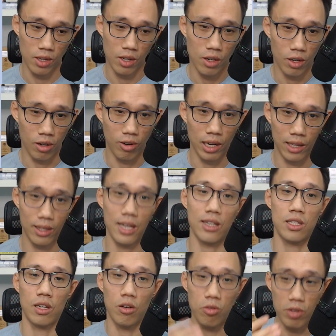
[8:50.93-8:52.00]
All right, that's
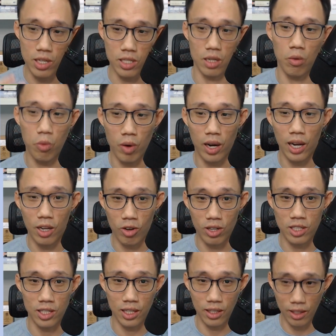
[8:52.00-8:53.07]
the reason why you're
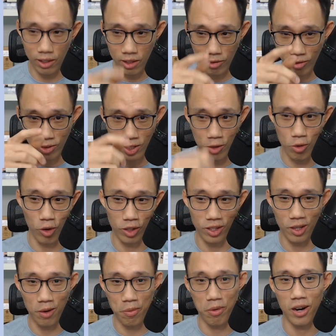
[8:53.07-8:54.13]
seeing this first quarter
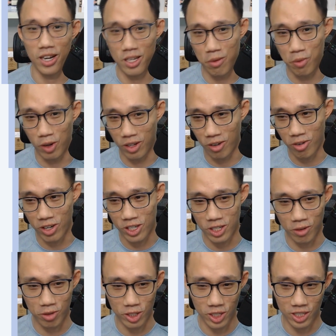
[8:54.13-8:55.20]
price moderation,
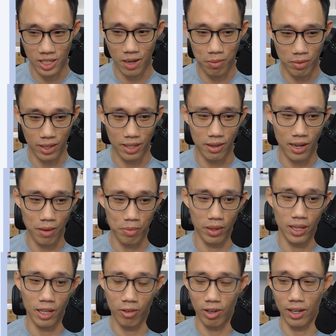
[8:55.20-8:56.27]
which is
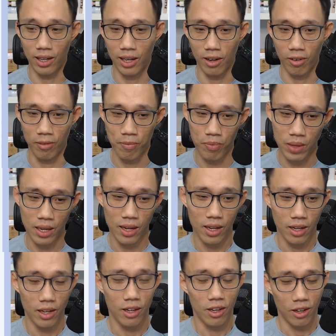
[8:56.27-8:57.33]
happening right now.
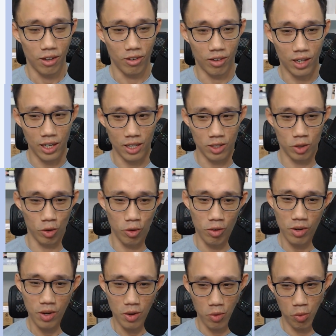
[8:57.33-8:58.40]
Okay, so
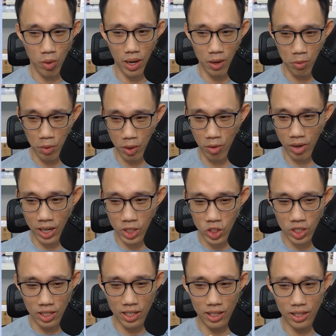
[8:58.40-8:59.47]
what will
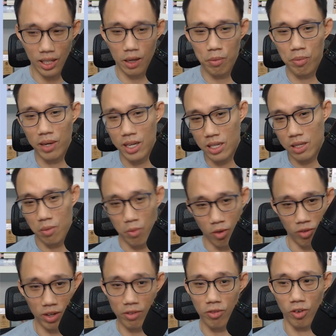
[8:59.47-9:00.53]
actually take place
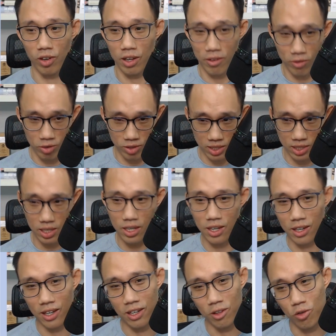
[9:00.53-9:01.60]
moving forward? If you see
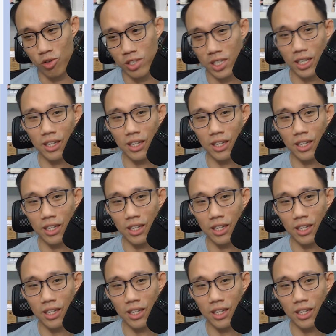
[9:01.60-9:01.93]
using